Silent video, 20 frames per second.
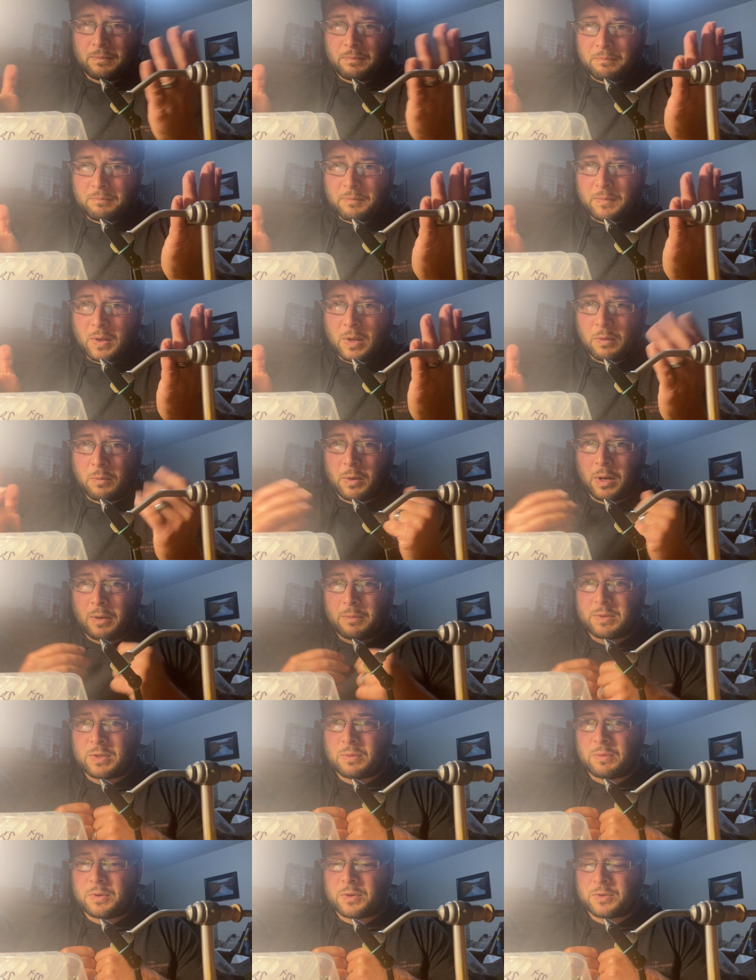you know, what I was
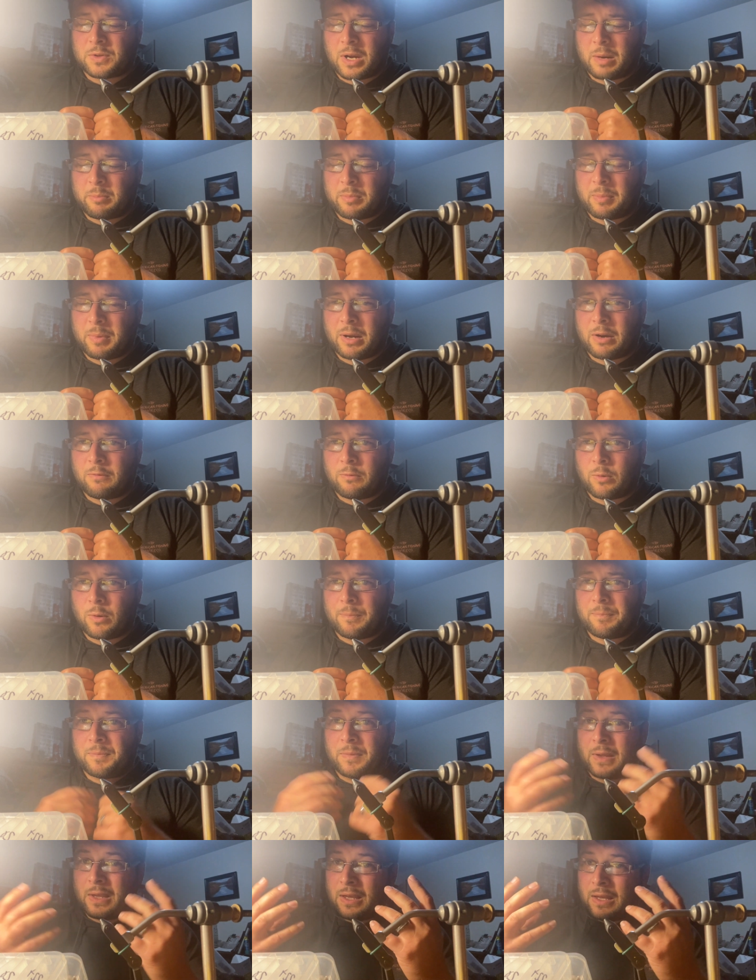doing to try and prepare for it.
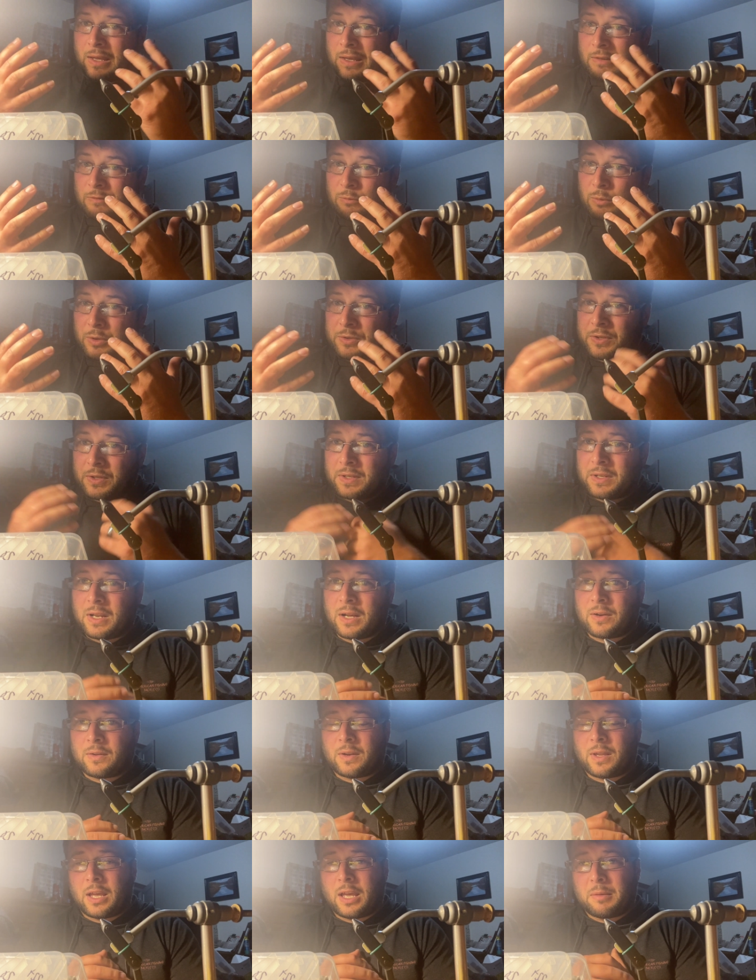Fortunately, not
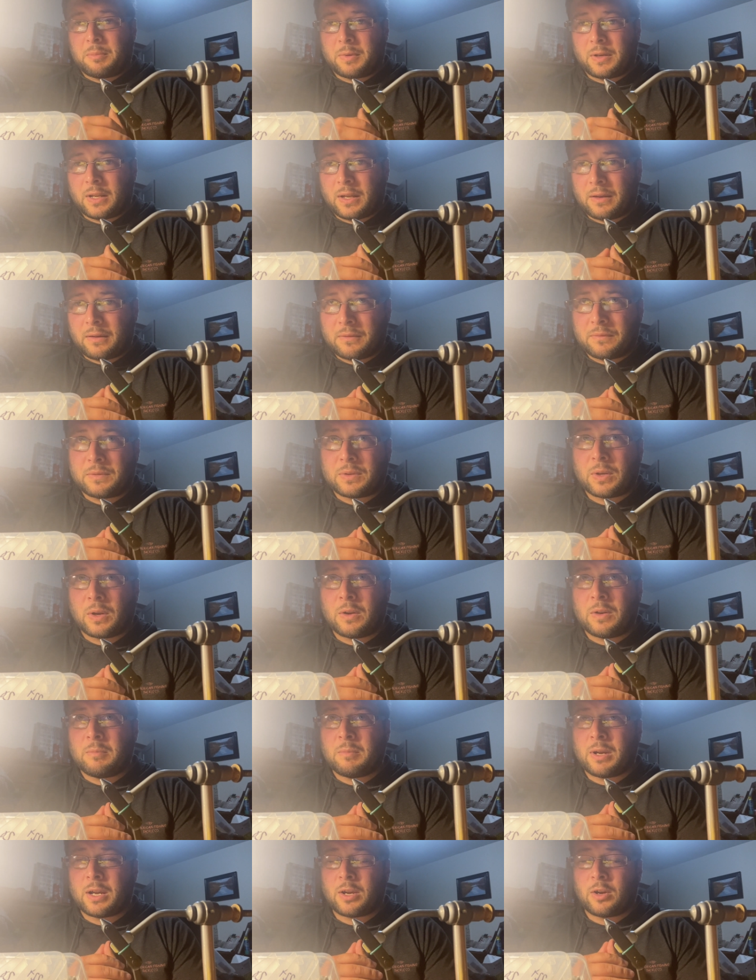going to happen. I've turned
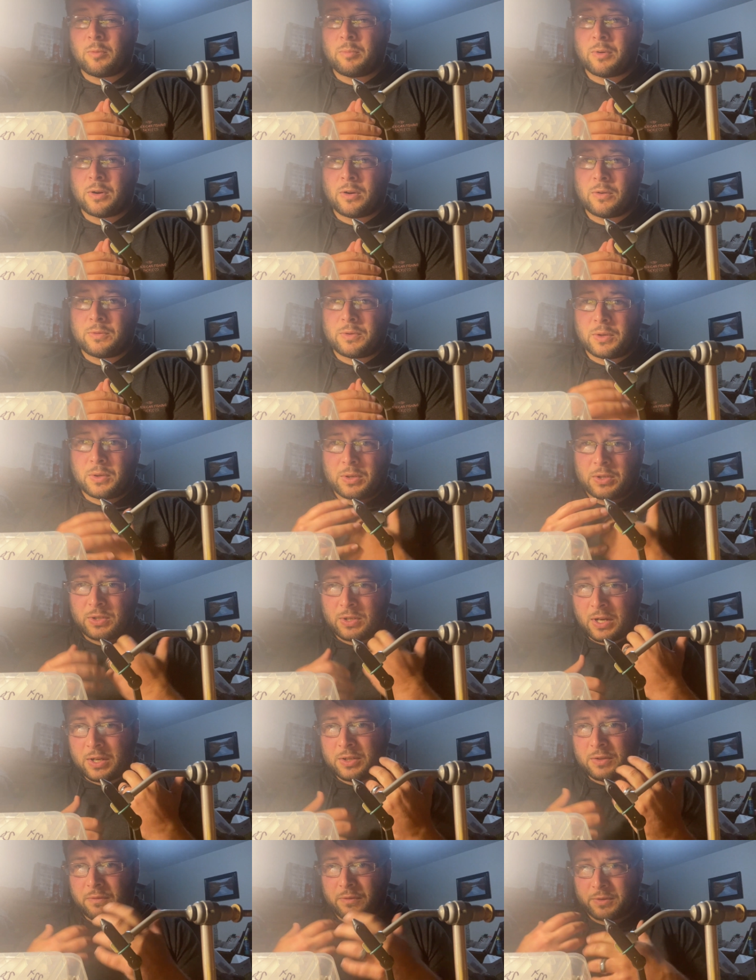in my GoPro to
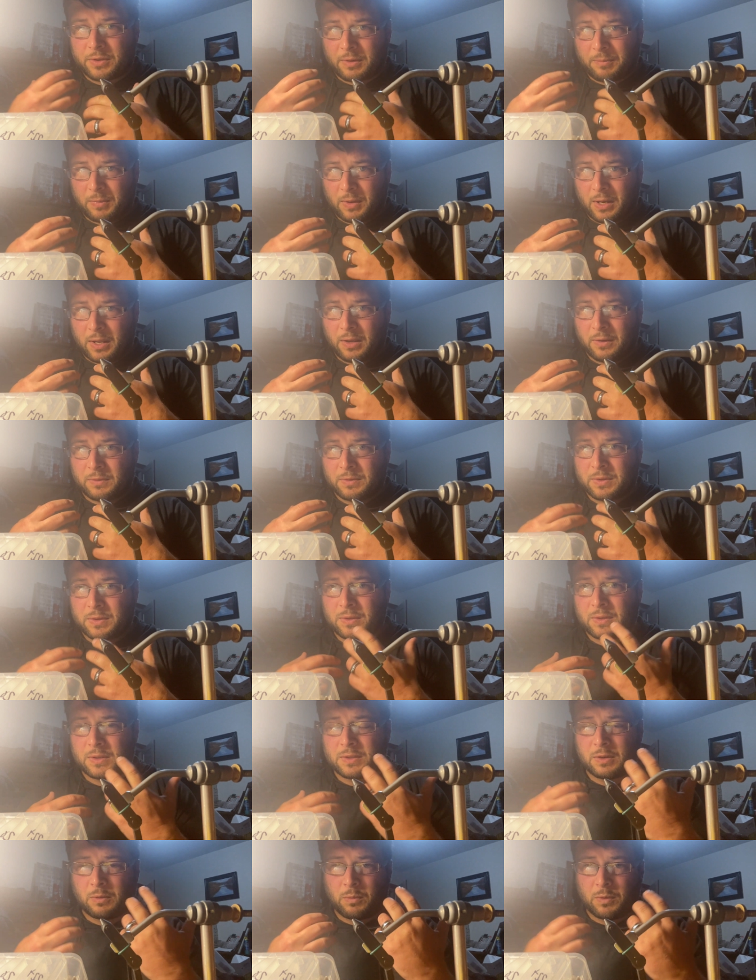exchange it for something else
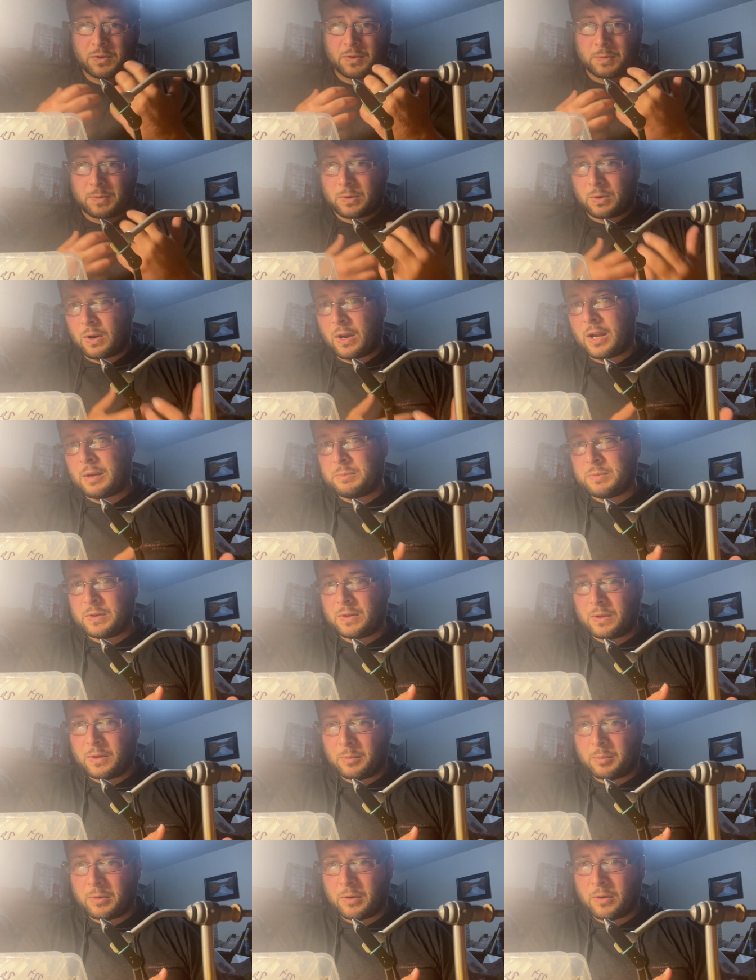because I was subscribed to
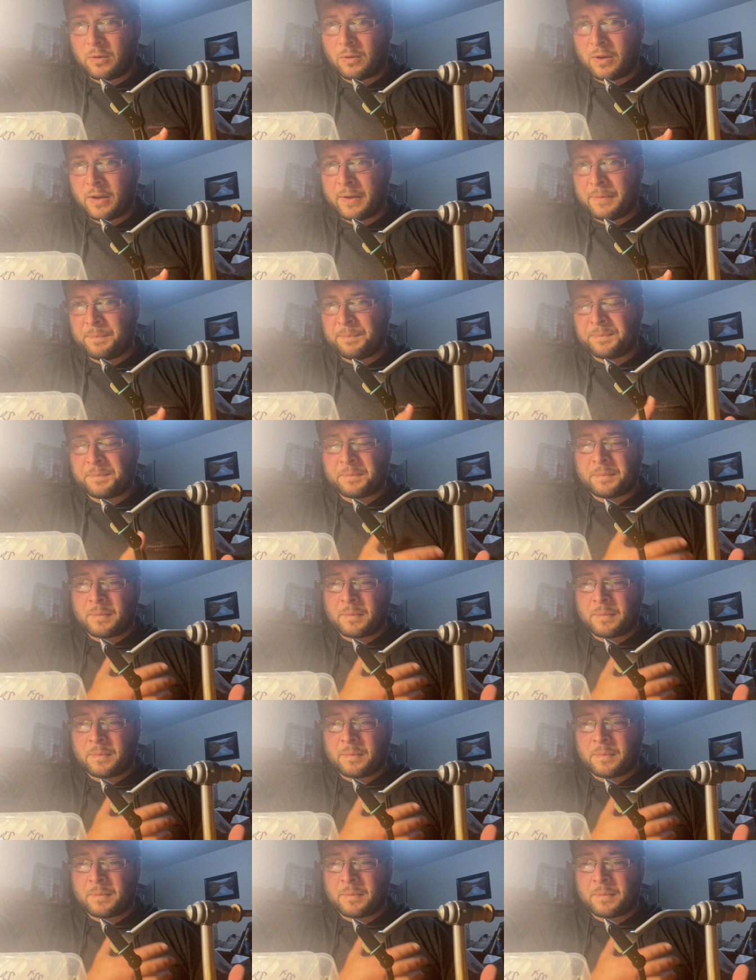their program.